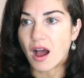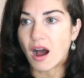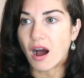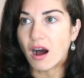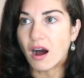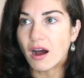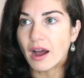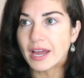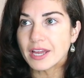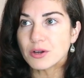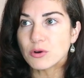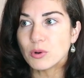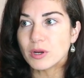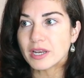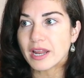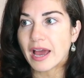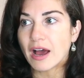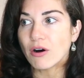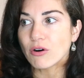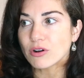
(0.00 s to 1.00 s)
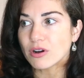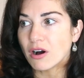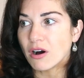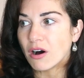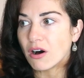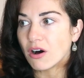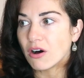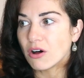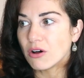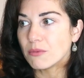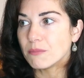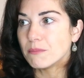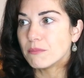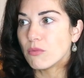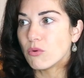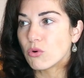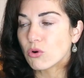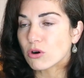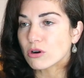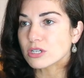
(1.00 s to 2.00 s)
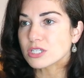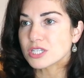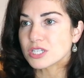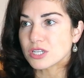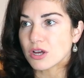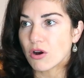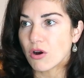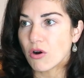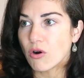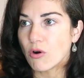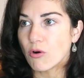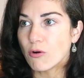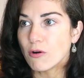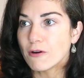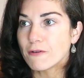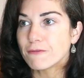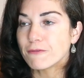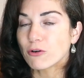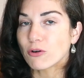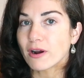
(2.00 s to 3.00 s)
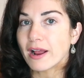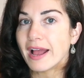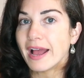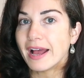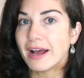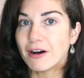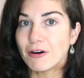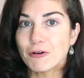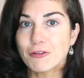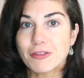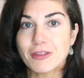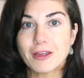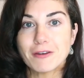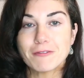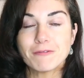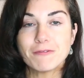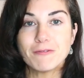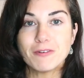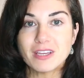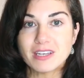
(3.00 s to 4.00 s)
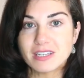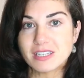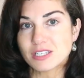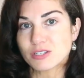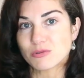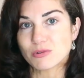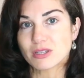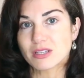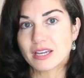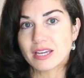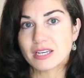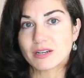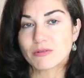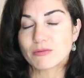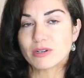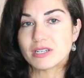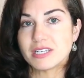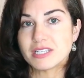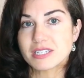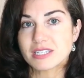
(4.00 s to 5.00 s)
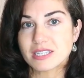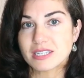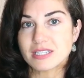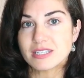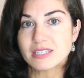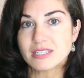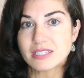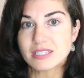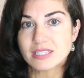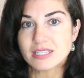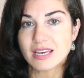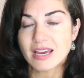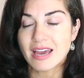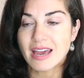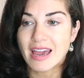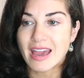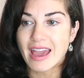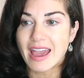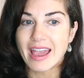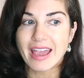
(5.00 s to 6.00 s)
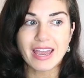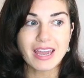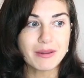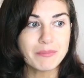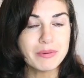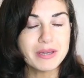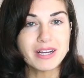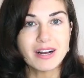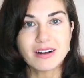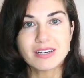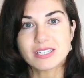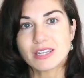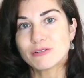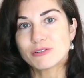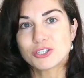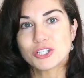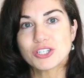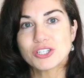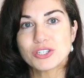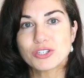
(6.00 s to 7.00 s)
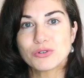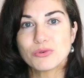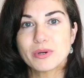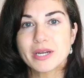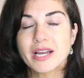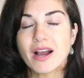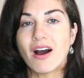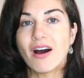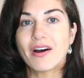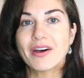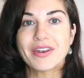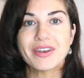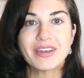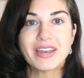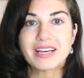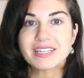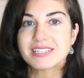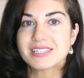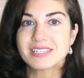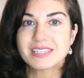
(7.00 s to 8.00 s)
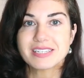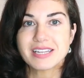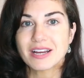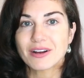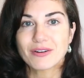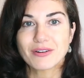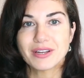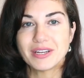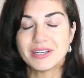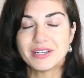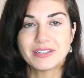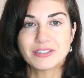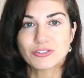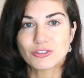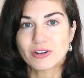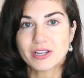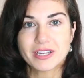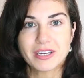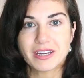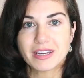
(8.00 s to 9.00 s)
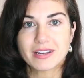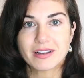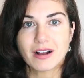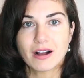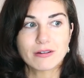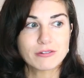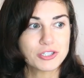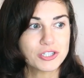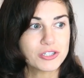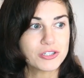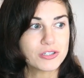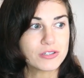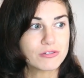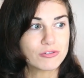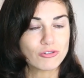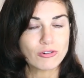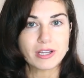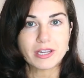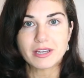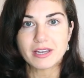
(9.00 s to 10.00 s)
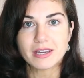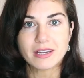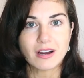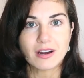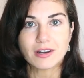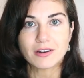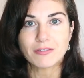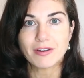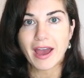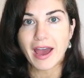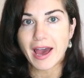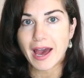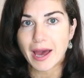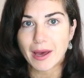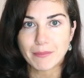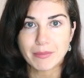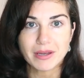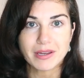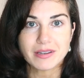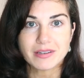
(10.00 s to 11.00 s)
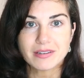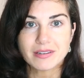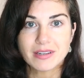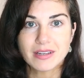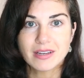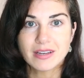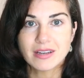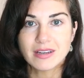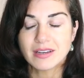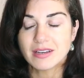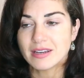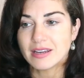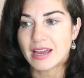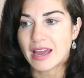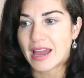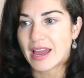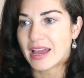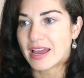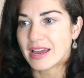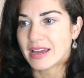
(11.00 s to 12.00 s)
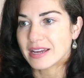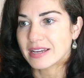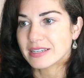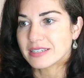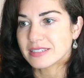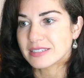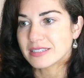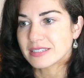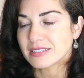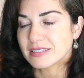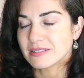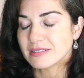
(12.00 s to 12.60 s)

I quit alcohol more so for health and fitness related reasons and because I was just doing unnecessary drinking. I was just drinking out of habit and